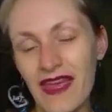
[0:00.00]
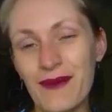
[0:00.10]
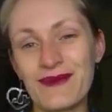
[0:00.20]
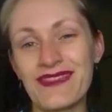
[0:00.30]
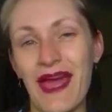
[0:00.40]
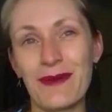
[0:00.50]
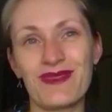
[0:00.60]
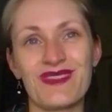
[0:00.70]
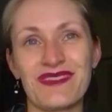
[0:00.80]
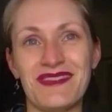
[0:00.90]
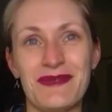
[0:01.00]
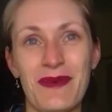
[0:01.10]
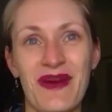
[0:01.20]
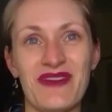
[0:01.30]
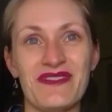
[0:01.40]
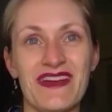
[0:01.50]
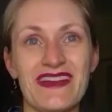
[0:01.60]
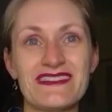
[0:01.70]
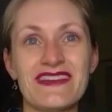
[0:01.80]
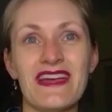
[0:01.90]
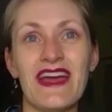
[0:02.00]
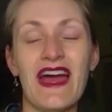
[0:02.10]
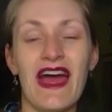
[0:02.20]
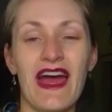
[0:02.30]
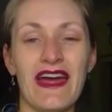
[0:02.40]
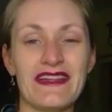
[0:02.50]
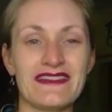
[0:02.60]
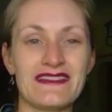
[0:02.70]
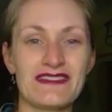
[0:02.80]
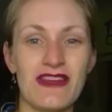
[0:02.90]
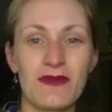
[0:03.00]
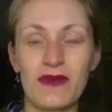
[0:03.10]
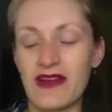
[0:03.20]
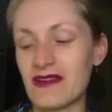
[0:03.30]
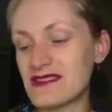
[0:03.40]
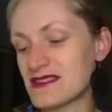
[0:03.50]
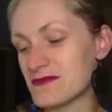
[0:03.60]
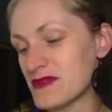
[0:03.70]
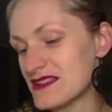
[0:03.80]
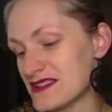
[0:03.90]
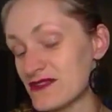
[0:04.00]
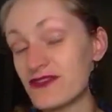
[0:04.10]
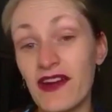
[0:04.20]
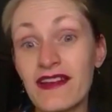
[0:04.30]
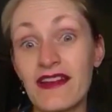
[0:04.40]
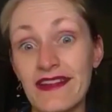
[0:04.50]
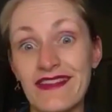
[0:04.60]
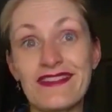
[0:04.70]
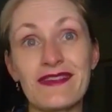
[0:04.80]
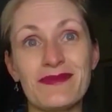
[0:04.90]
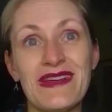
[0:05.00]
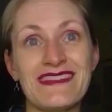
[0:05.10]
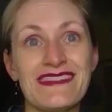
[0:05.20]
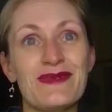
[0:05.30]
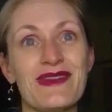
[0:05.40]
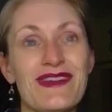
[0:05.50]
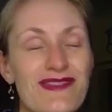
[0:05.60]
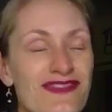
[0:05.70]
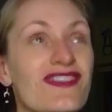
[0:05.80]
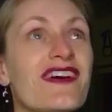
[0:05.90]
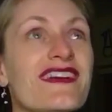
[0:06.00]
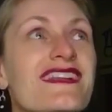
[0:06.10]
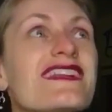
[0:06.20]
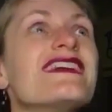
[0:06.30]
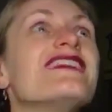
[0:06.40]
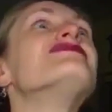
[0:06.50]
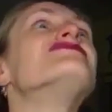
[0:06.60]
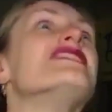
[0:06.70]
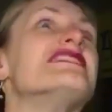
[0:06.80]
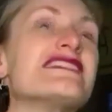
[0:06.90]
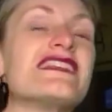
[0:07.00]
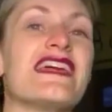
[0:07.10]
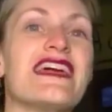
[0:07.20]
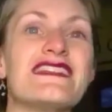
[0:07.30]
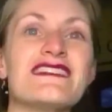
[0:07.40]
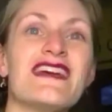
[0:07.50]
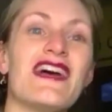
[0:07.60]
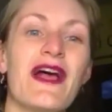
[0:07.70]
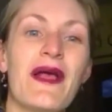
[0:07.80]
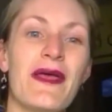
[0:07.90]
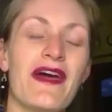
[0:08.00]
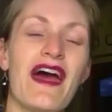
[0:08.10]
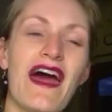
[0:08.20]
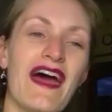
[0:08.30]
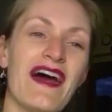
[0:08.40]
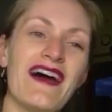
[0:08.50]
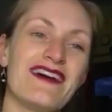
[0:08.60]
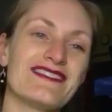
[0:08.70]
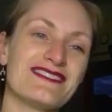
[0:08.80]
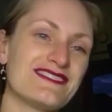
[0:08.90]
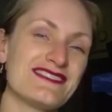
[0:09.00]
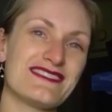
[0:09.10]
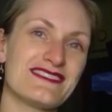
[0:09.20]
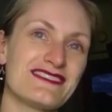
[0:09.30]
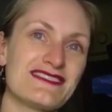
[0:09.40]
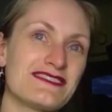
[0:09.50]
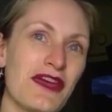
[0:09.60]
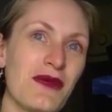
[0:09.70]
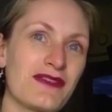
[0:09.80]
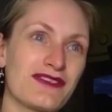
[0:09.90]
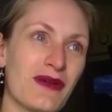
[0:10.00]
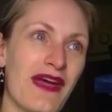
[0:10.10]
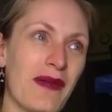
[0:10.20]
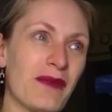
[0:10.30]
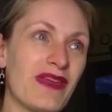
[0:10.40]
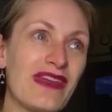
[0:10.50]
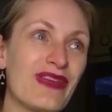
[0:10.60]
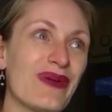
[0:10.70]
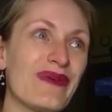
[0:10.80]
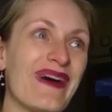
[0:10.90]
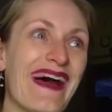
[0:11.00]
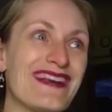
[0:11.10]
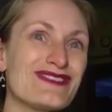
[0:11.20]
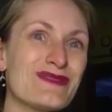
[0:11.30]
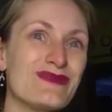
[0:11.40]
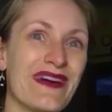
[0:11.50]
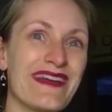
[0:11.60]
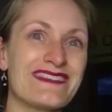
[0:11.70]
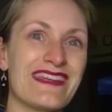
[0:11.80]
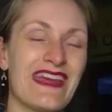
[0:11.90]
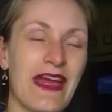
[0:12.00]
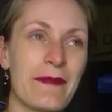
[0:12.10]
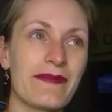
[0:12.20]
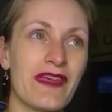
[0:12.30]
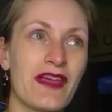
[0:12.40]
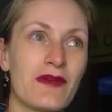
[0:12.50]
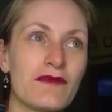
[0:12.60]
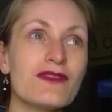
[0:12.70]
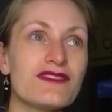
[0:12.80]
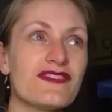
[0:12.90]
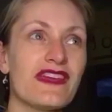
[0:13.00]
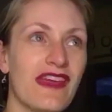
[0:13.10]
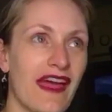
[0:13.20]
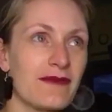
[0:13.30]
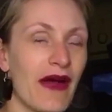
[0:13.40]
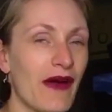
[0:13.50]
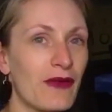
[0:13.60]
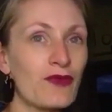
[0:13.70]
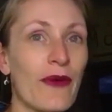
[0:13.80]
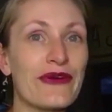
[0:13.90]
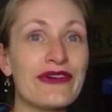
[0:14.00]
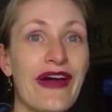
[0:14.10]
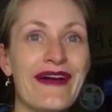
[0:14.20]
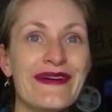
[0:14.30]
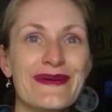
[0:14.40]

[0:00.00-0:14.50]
It was absolutely perfect. And when I finally written it, I was just so, so happy. You know what? Actually writing it, most of it came out in one go.